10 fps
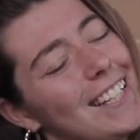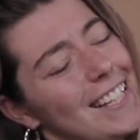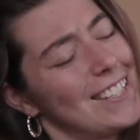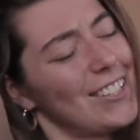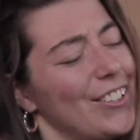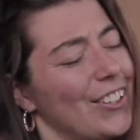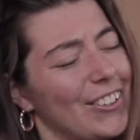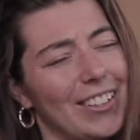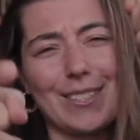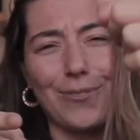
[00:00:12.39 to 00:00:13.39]
It's your
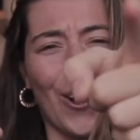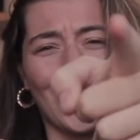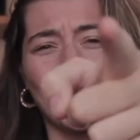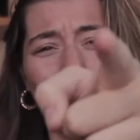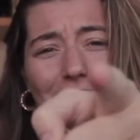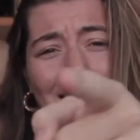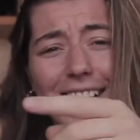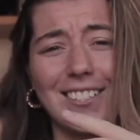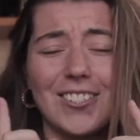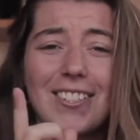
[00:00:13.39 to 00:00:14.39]
girl, it's voxkwak,
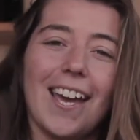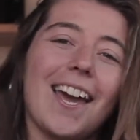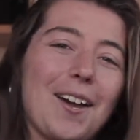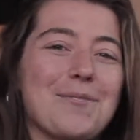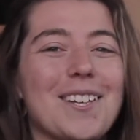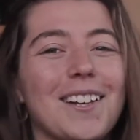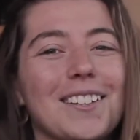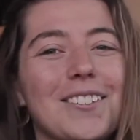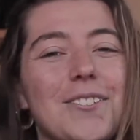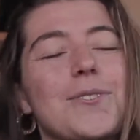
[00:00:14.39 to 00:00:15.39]
and today I'm
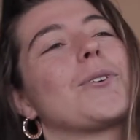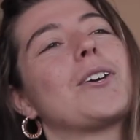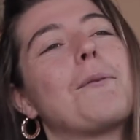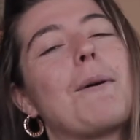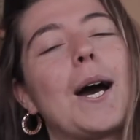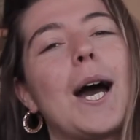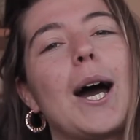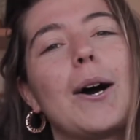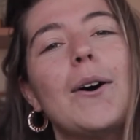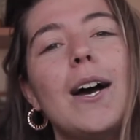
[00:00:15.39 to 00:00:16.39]
telling you a story about
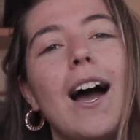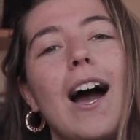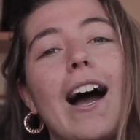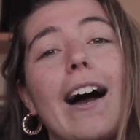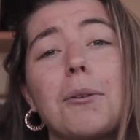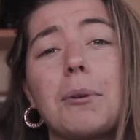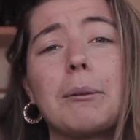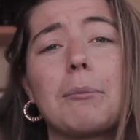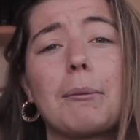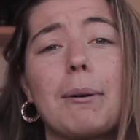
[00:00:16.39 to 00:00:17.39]
how I made my